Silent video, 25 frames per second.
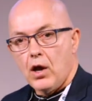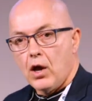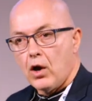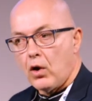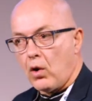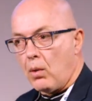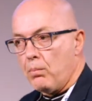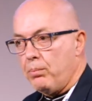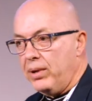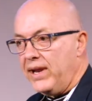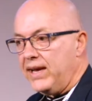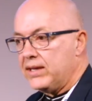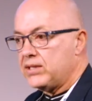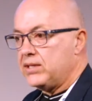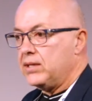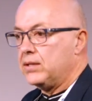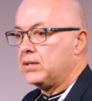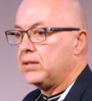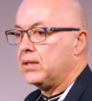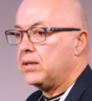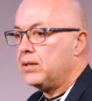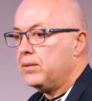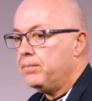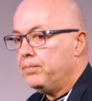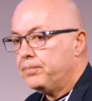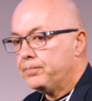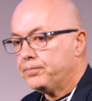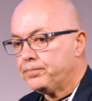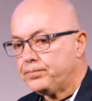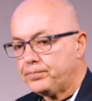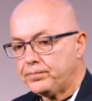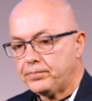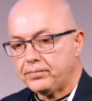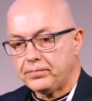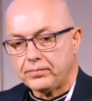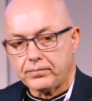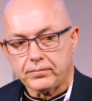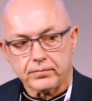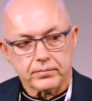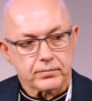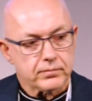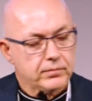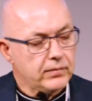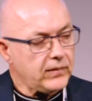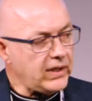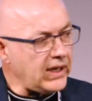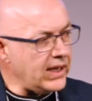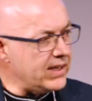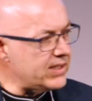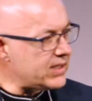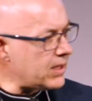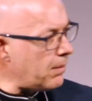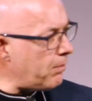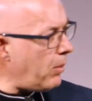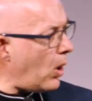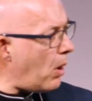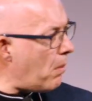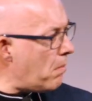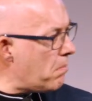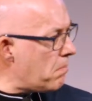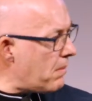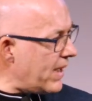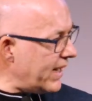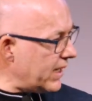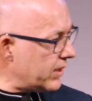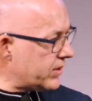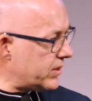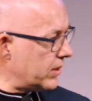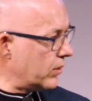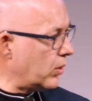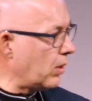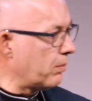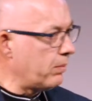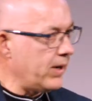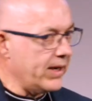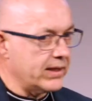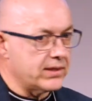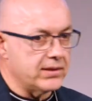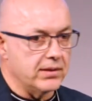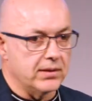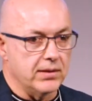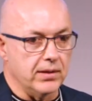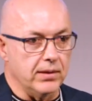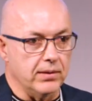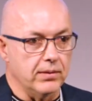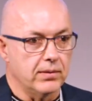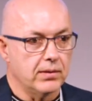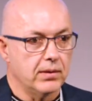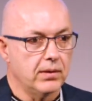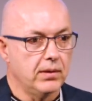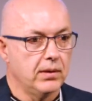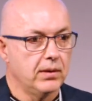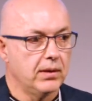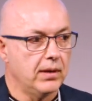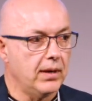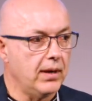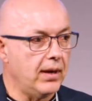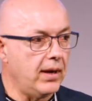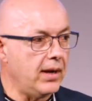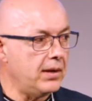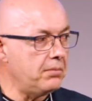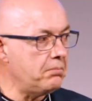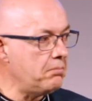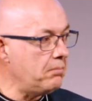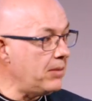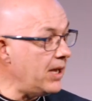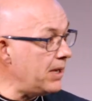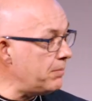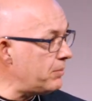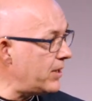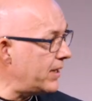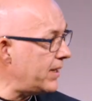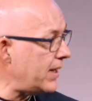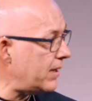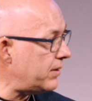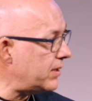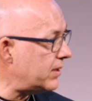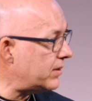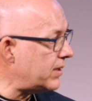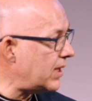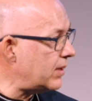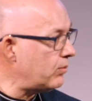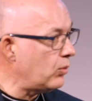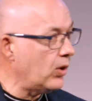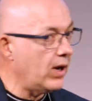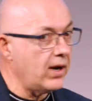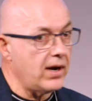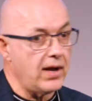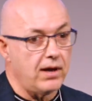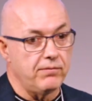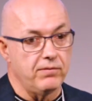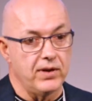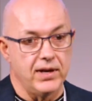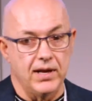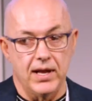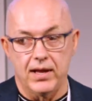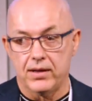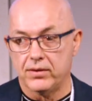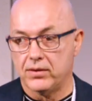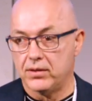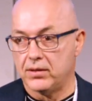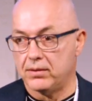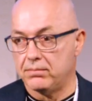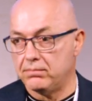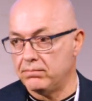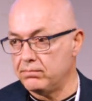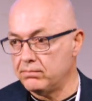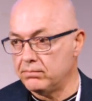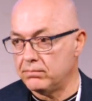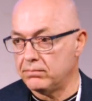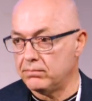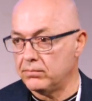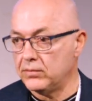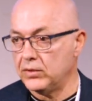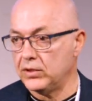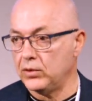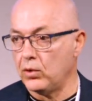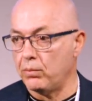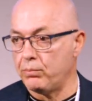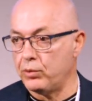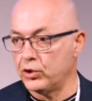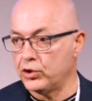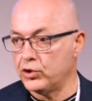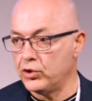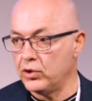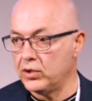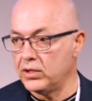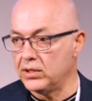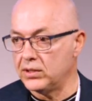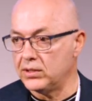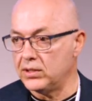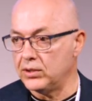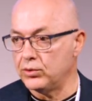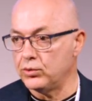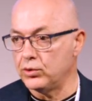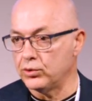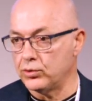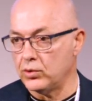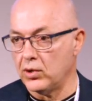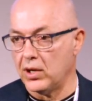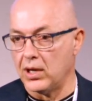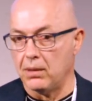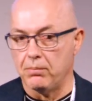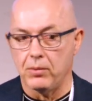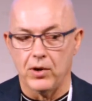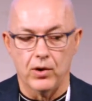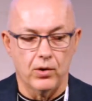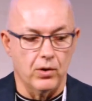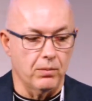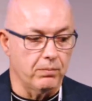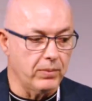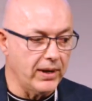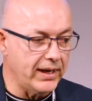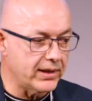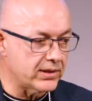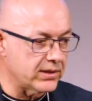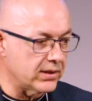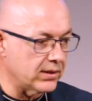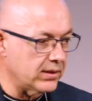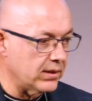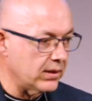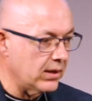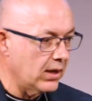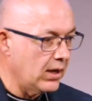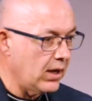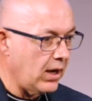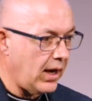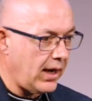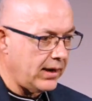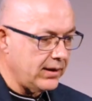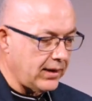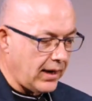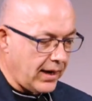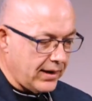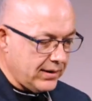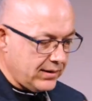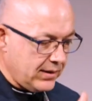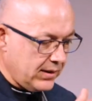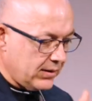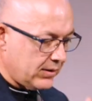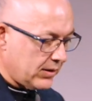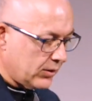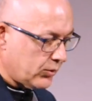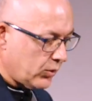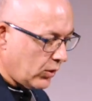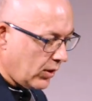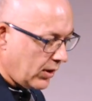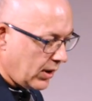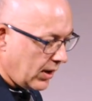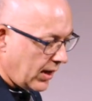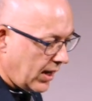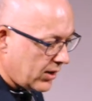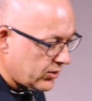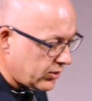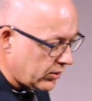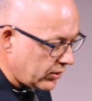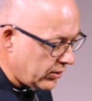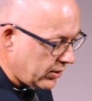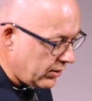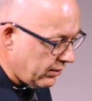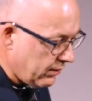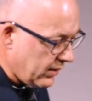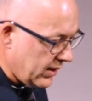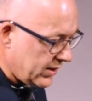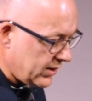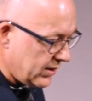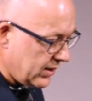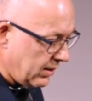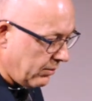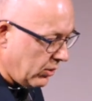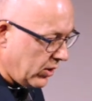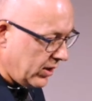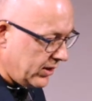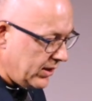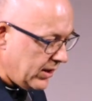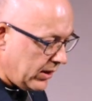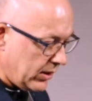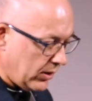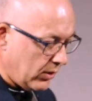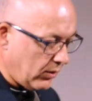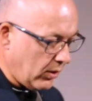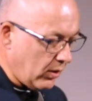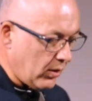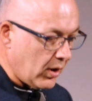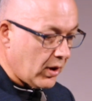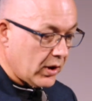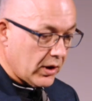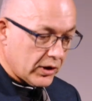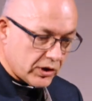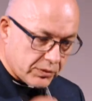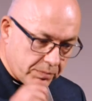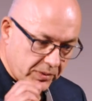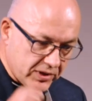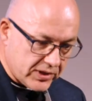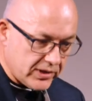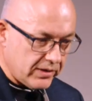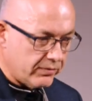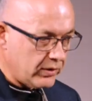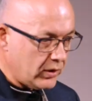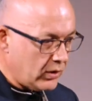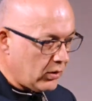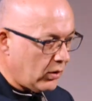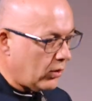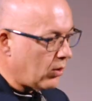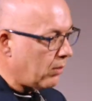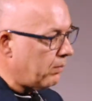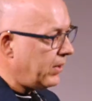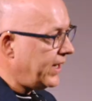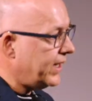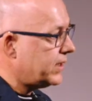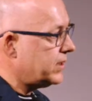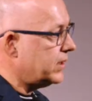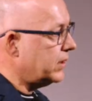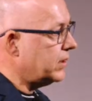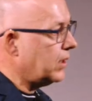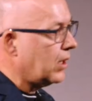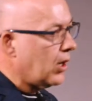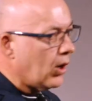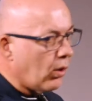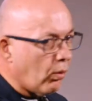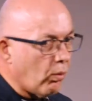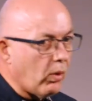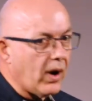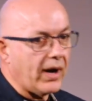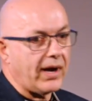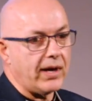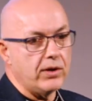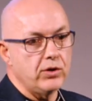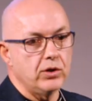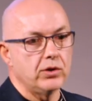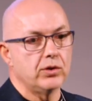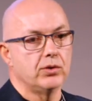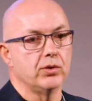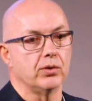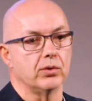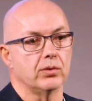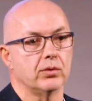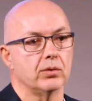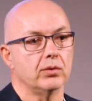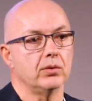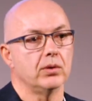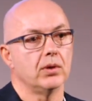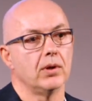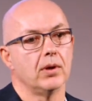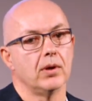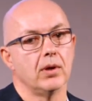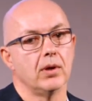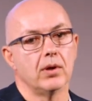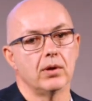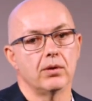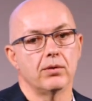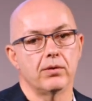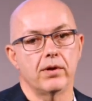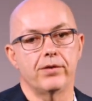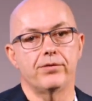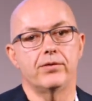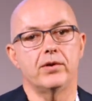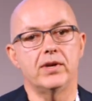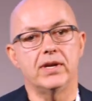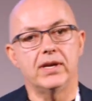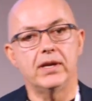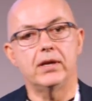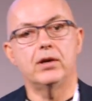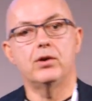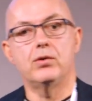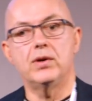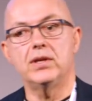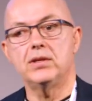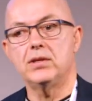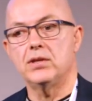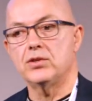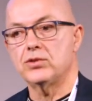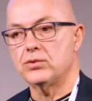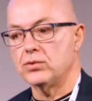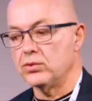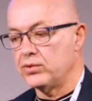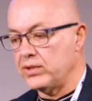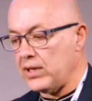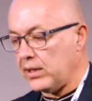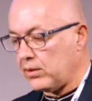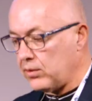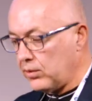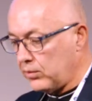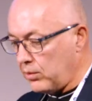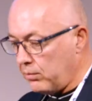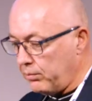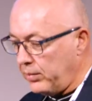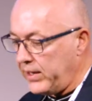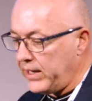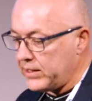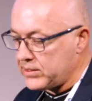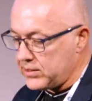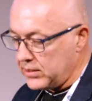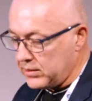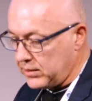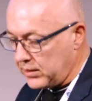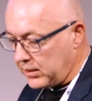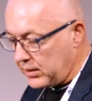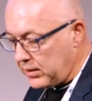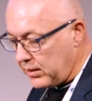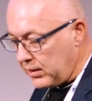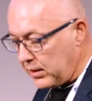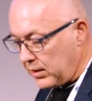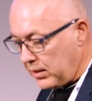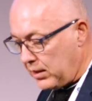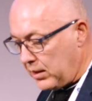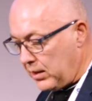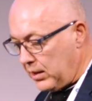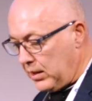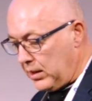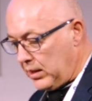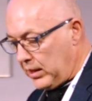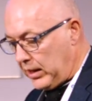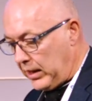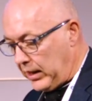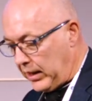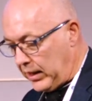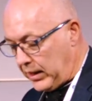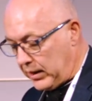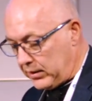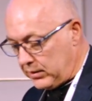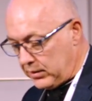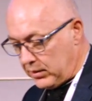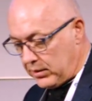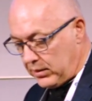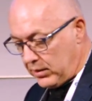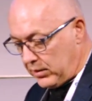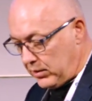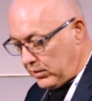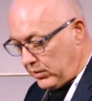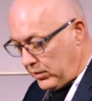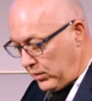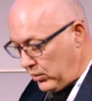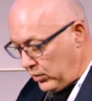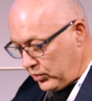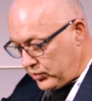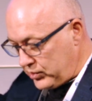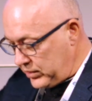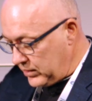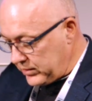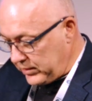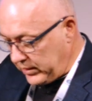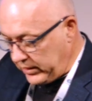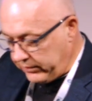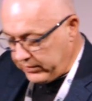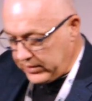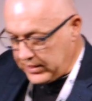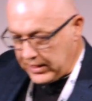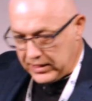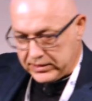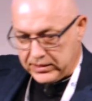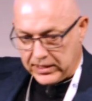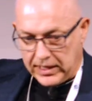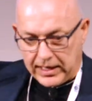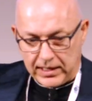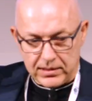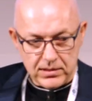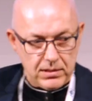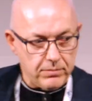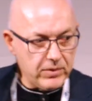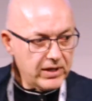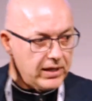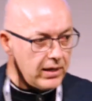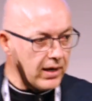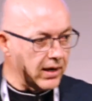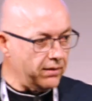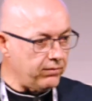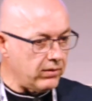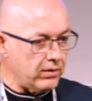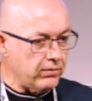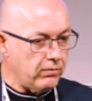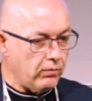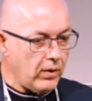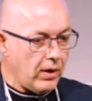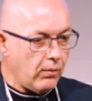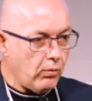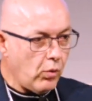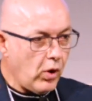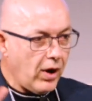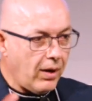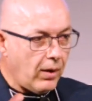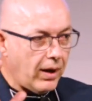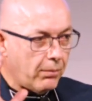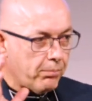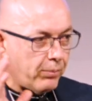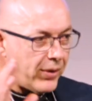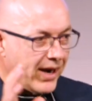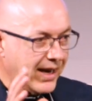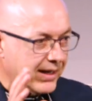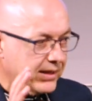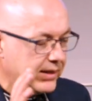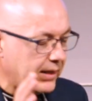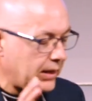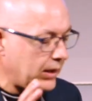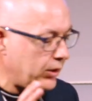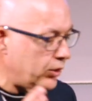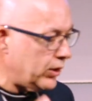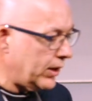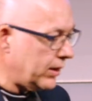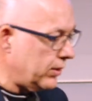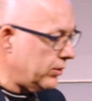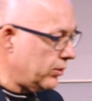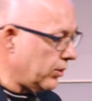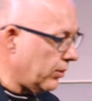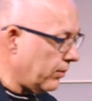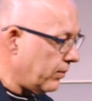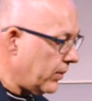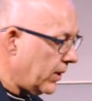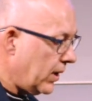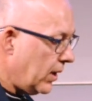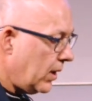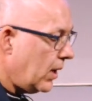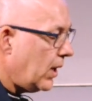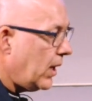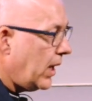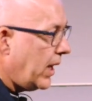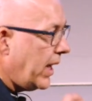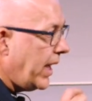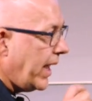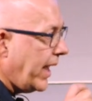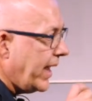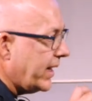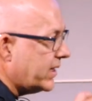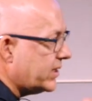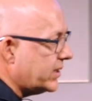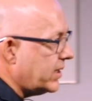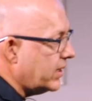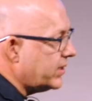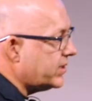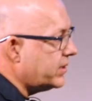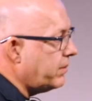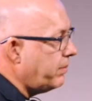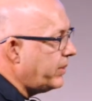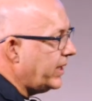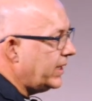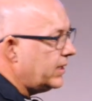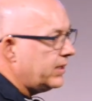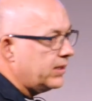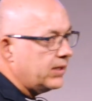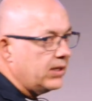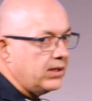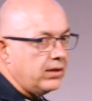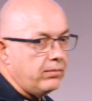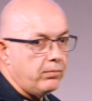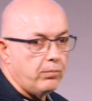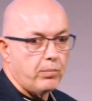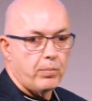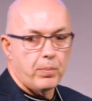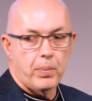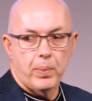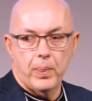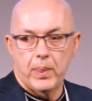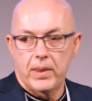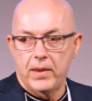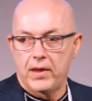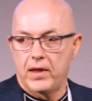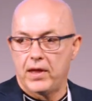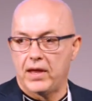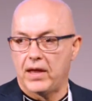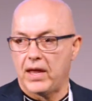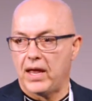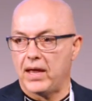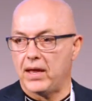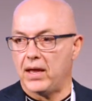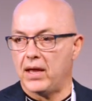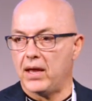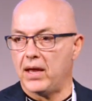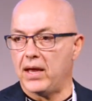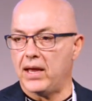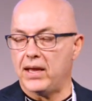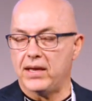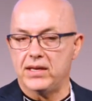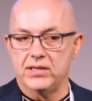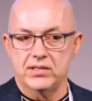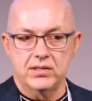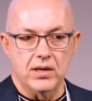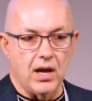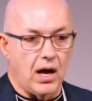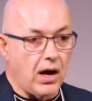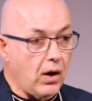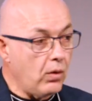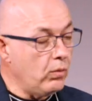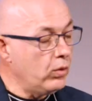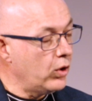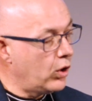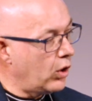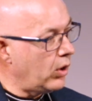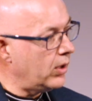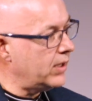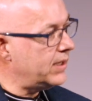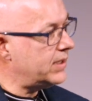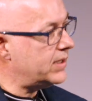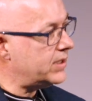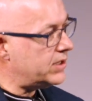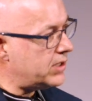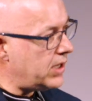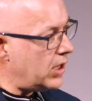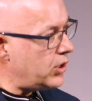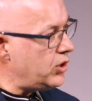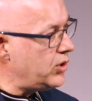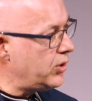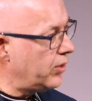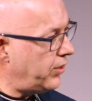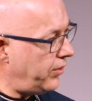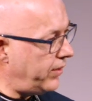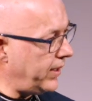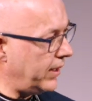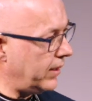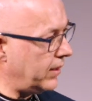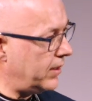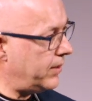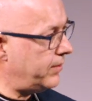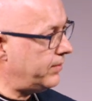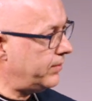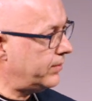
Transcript: Complexity is about managing complexity. And maybe another time we're going to have another opportunity to talk about complexity. I did a talk at Astor University about a year ago, specifically on complexity. What can you do, the three ingredients to tackle complexity, and not just leave it at the academic level? What practically you can do? Extensibility is, I will call it, is a new thing.